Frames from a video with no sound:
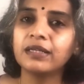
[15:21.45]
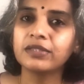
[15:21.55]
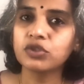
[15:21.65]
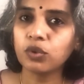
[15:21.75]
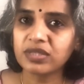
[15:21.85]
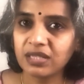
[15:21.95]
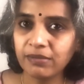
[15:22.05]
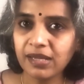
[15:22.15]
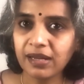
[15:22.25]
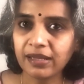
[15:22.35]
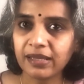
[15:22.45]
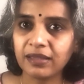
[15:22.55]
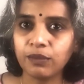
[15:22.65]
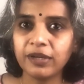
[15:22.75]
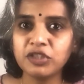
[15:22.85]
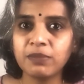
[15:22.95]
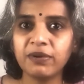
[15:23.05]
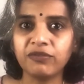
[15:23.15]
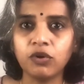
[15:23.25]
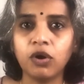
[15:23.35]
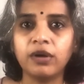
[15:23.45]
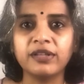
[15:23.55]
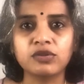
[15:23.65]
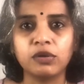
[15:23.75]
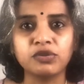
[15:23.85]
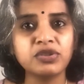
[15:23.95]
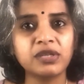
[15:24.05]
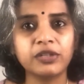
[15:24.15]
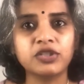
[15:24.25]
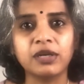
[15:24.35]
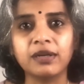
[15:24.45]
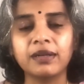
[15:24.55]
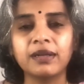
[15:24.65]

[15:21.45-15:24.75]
So similarly, the worship of God is also structured.